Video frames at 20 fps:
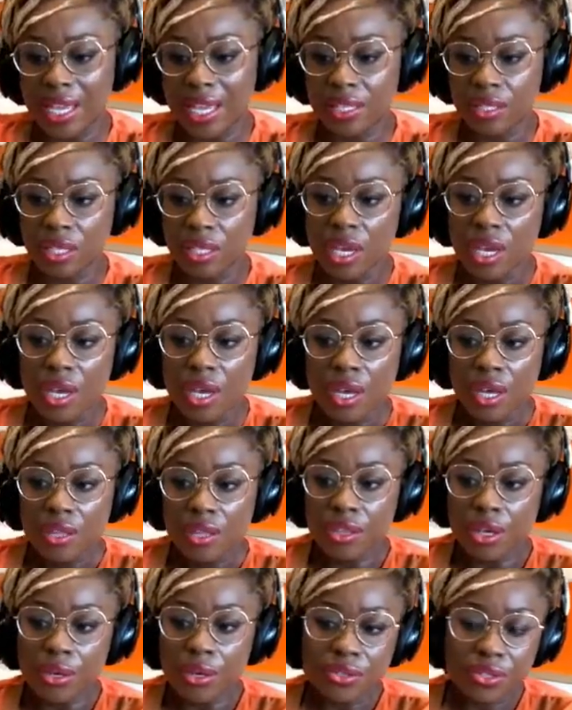And
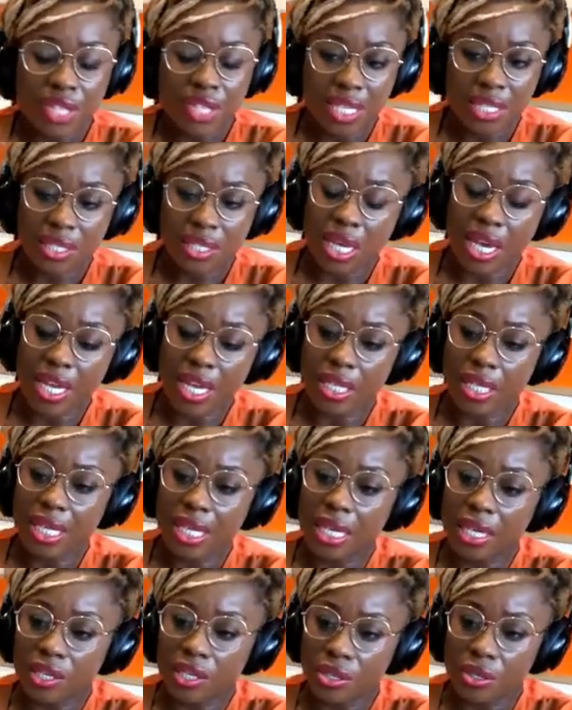those things can
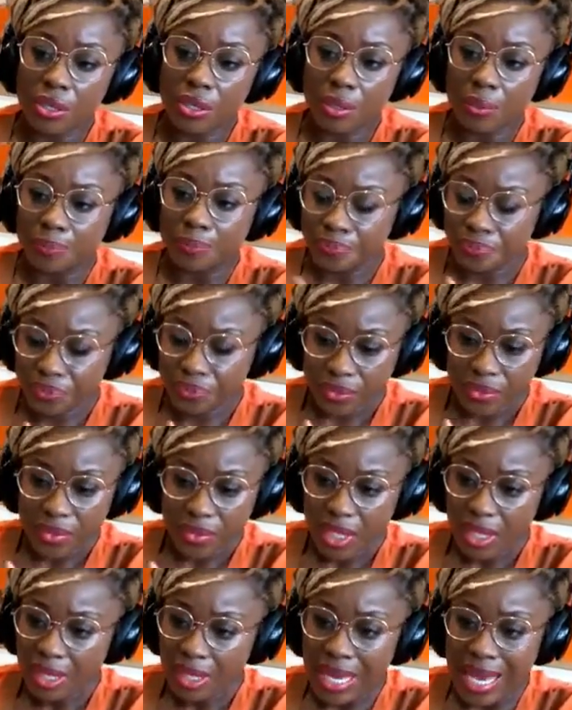include
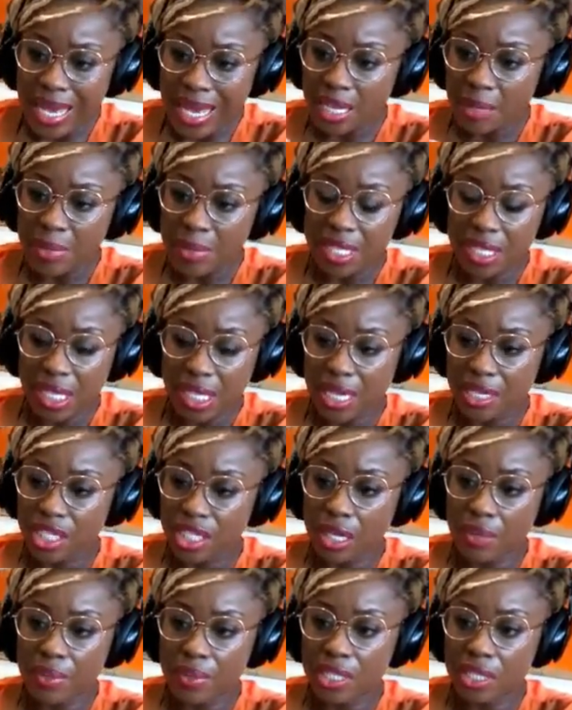Anna
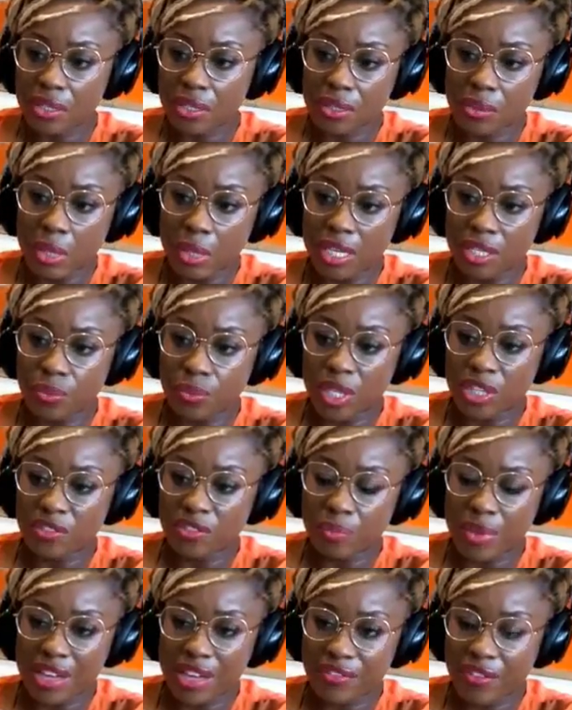Mendieta is one
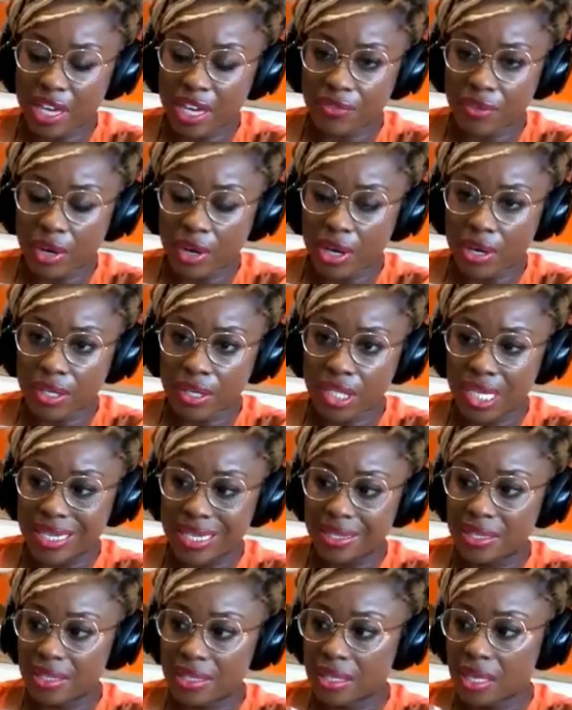of my favorite
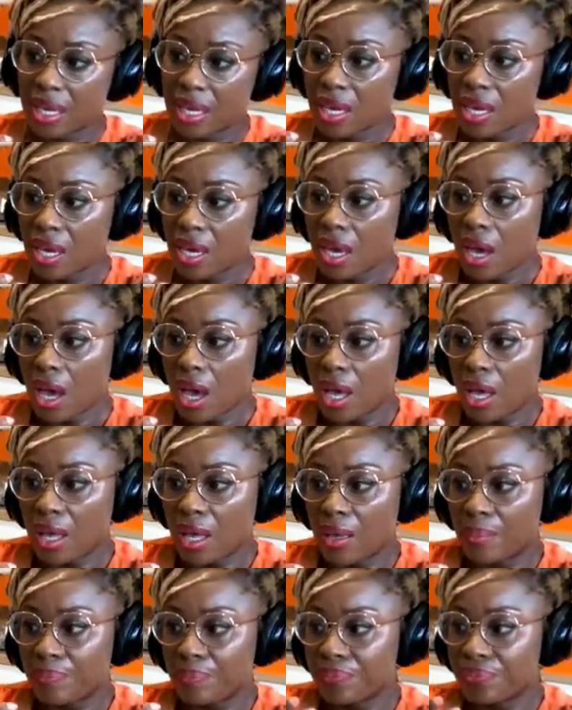artists.
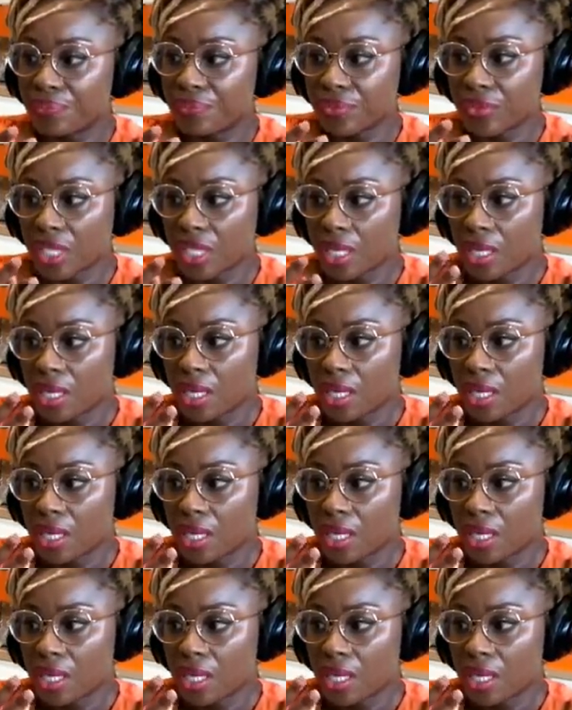Um,